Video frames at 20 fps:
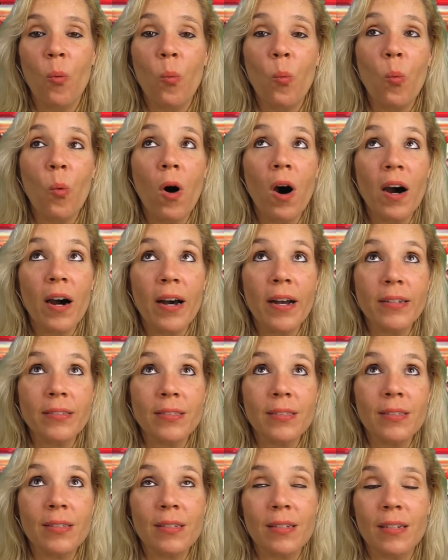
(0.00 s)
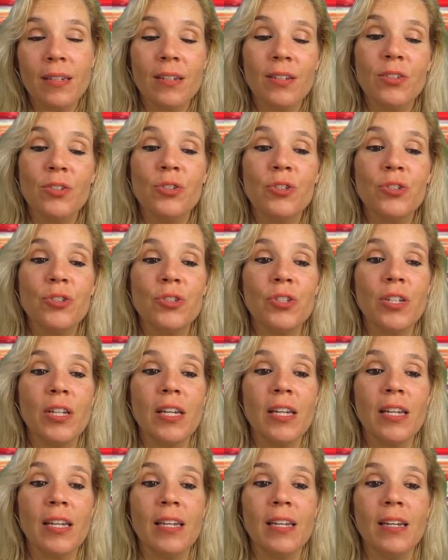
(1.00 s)
What?
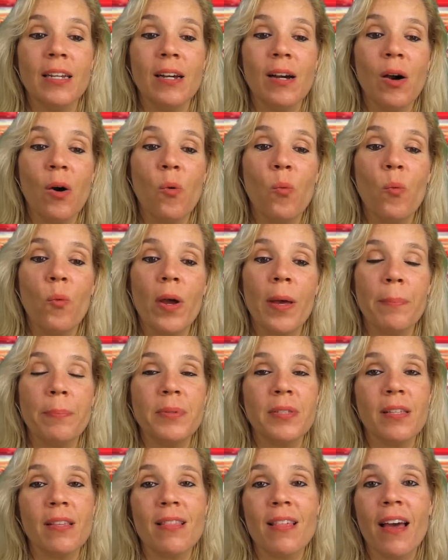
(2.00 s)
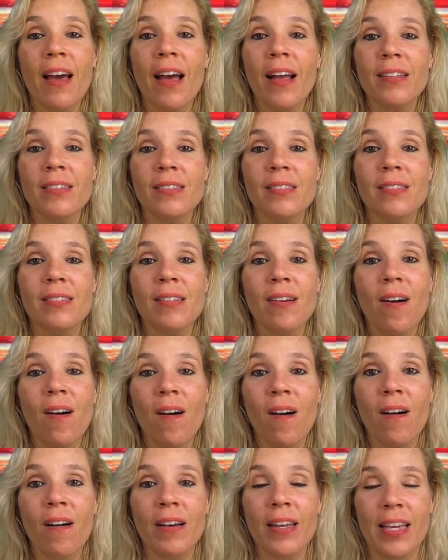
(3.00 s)
she whipped that
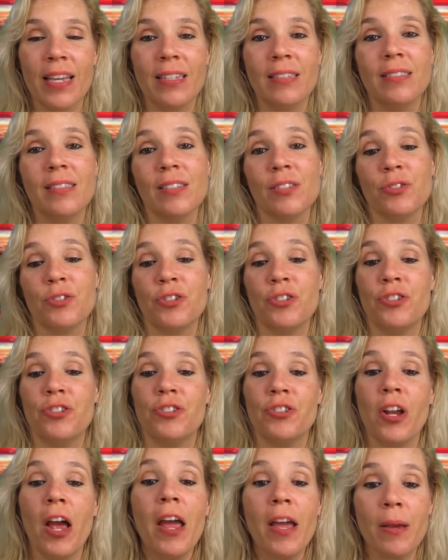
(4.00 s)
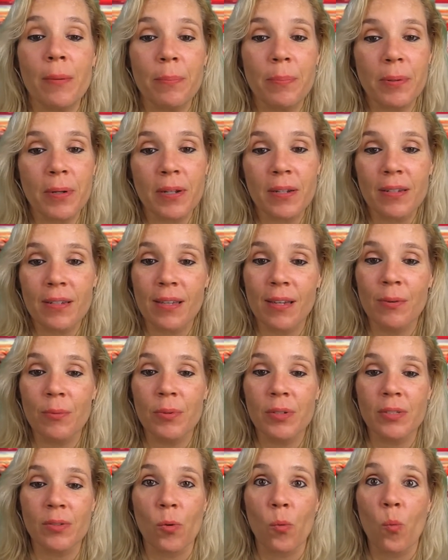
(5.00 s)
song into shape. It
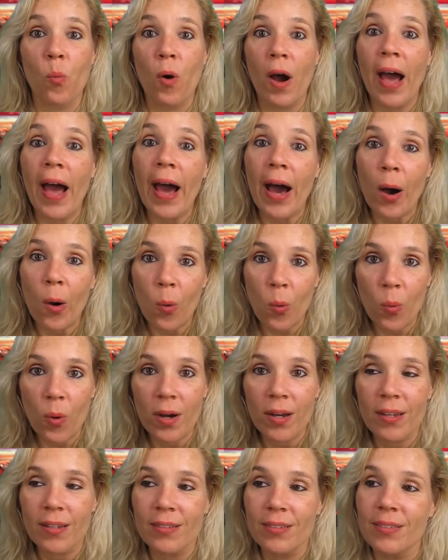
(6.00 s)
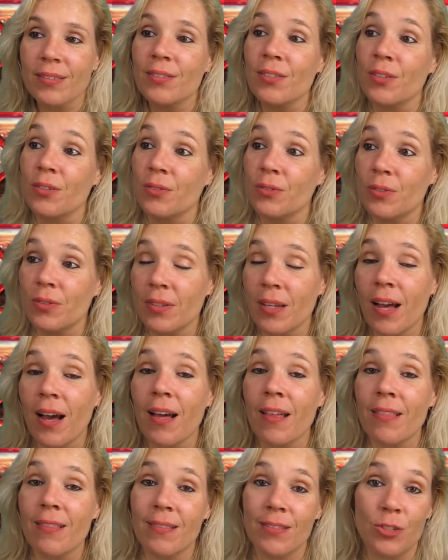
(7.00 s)
was a wow. So
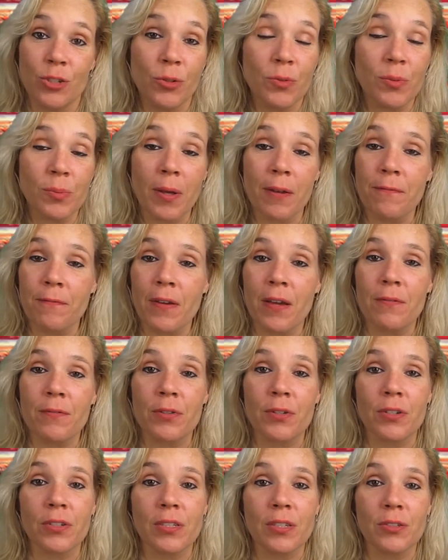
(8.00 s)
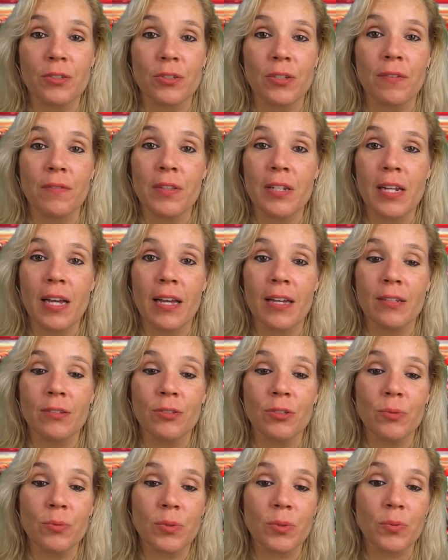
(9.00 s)
uh, she was my favorite audition of the night.
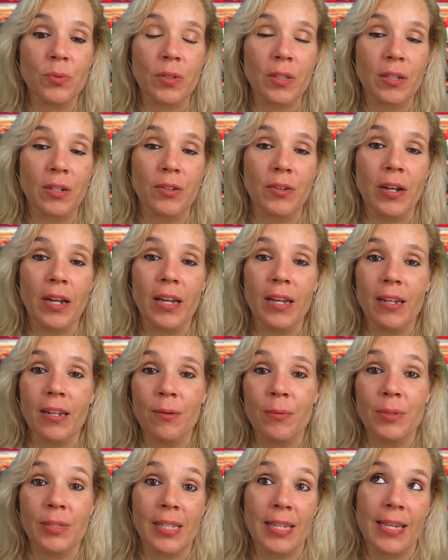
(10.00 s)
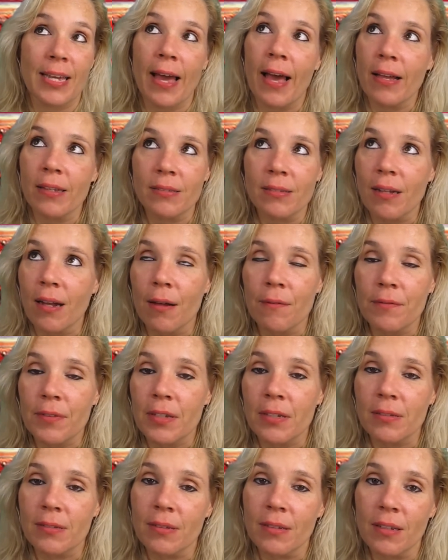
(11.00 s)
She was really great. It was Yes,
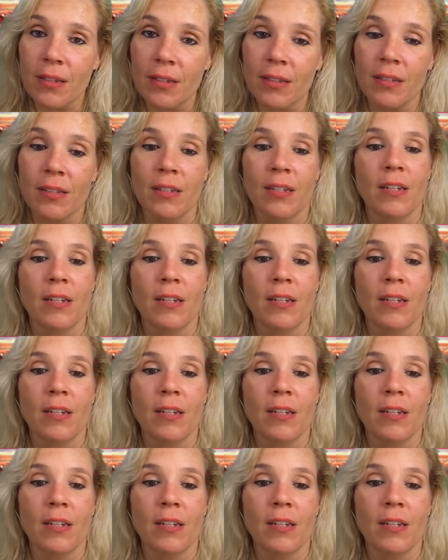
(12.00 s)
obviously.